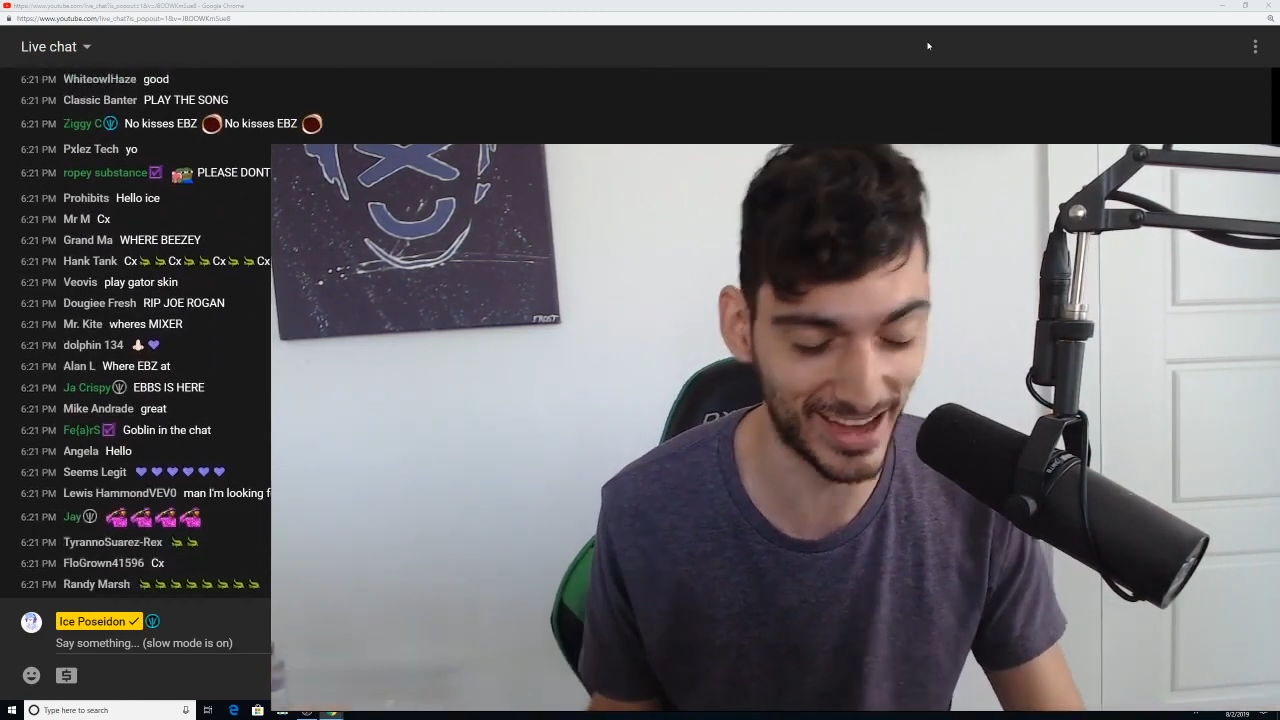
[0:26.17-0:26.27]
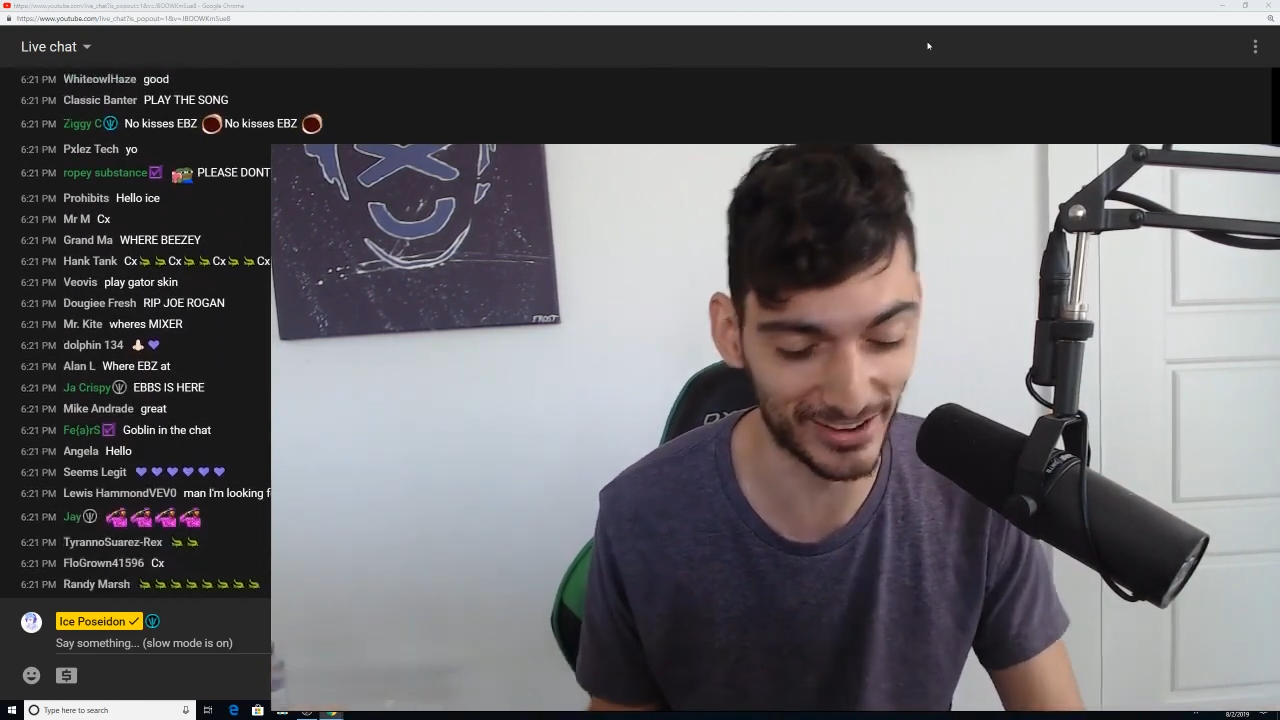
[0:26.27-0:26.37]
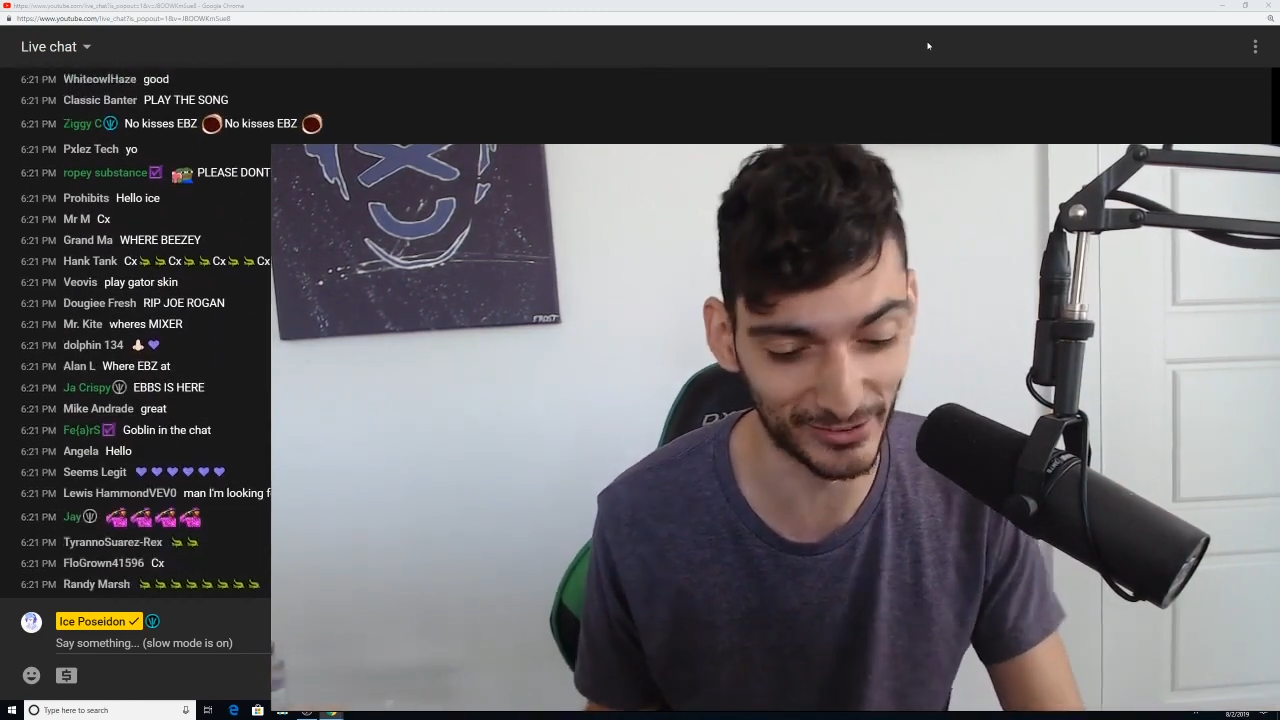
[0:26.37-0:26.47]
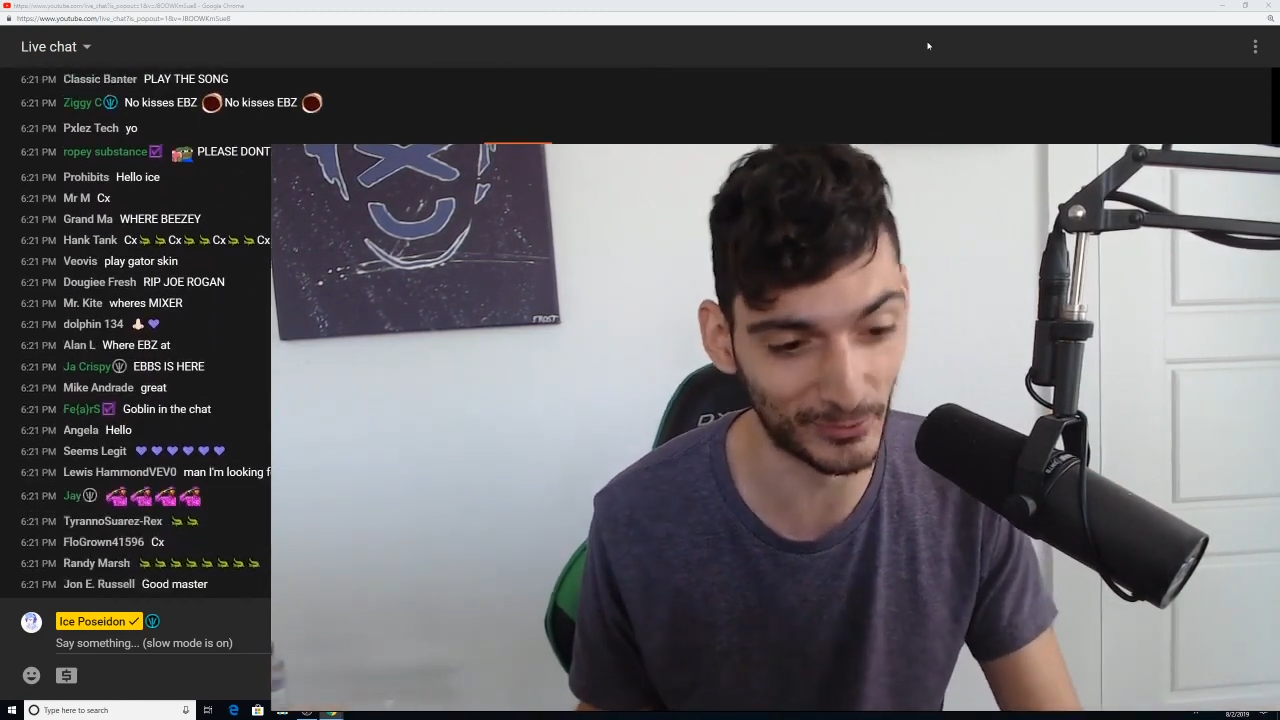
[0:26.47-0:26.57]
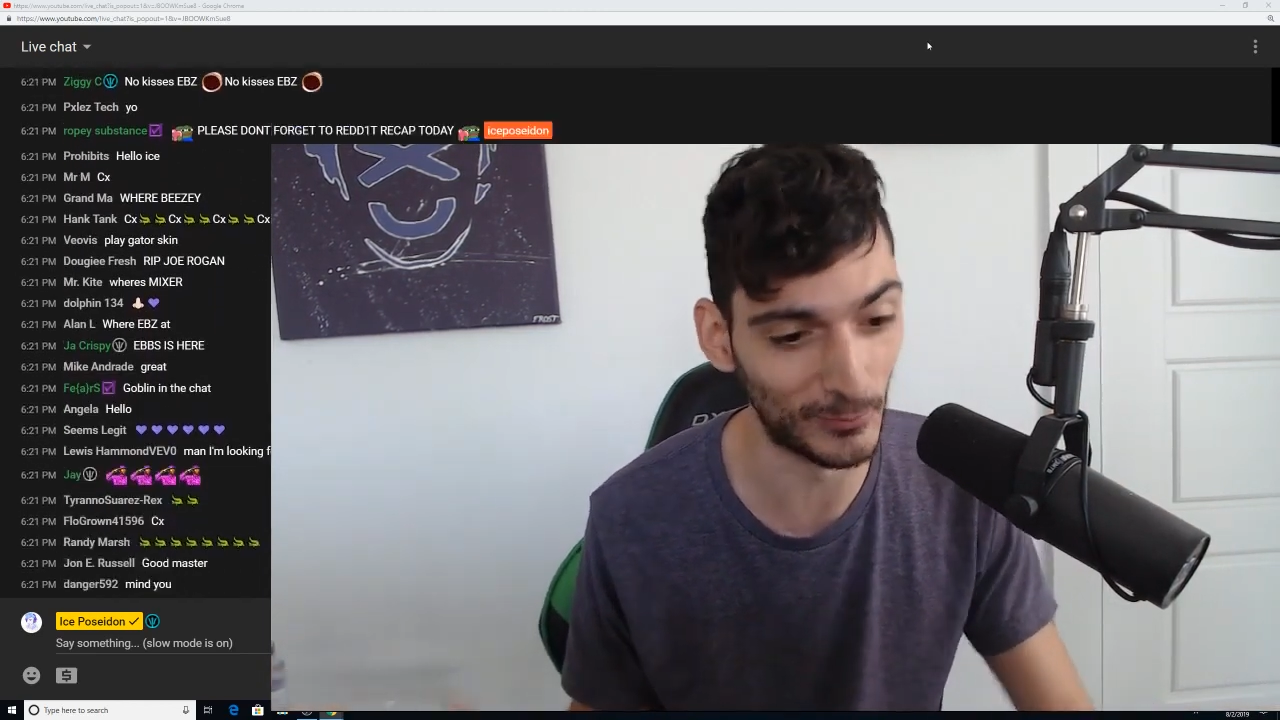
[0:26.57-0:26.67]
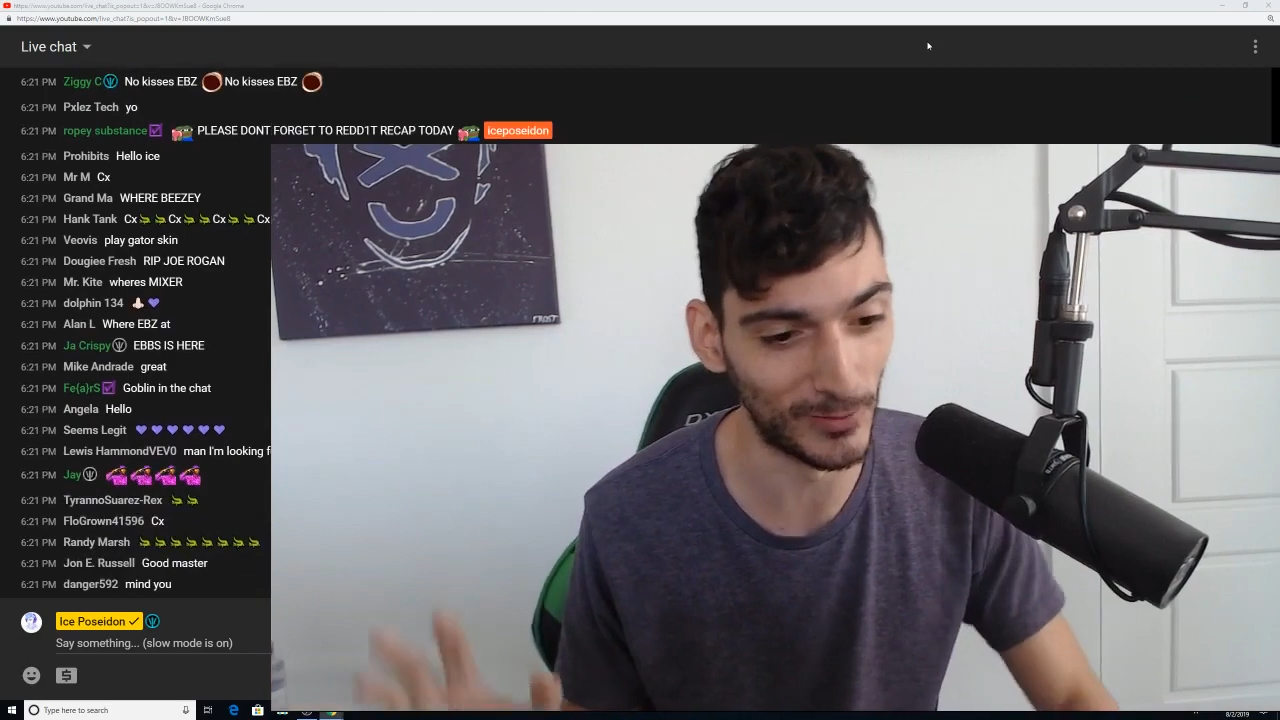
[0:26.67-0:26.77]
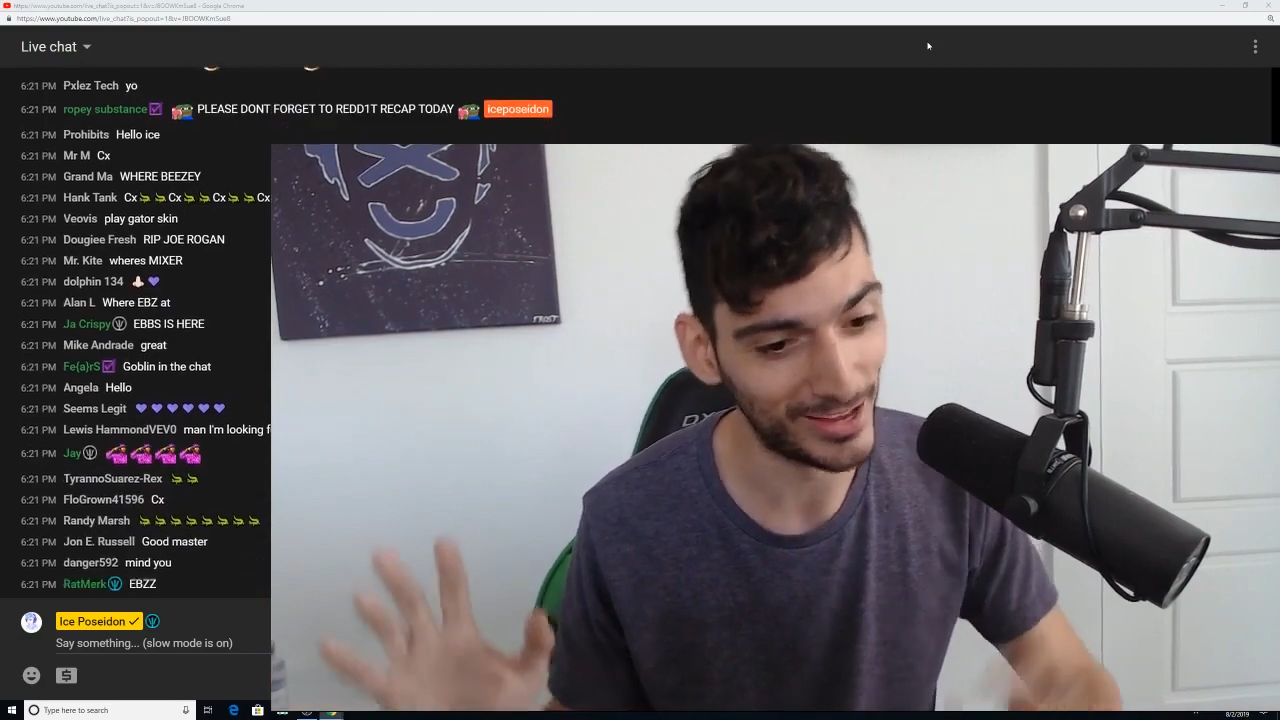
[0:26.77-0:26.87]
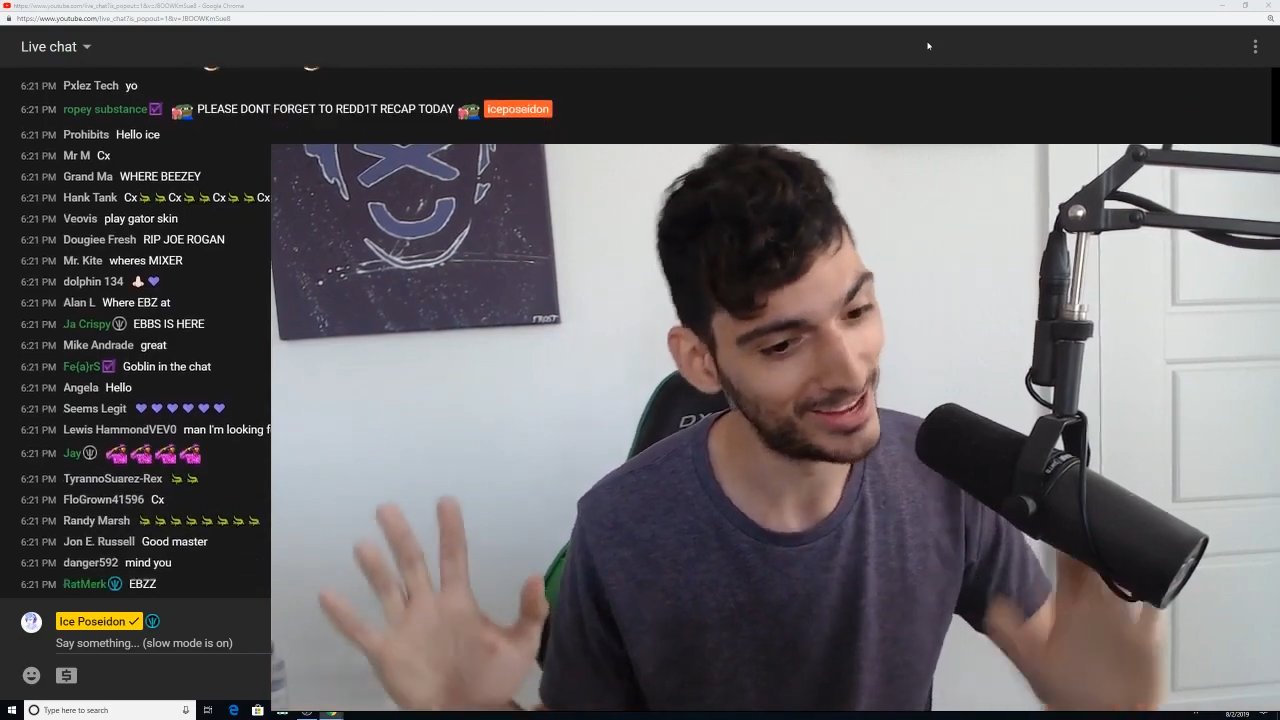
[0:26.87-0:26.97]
I don't know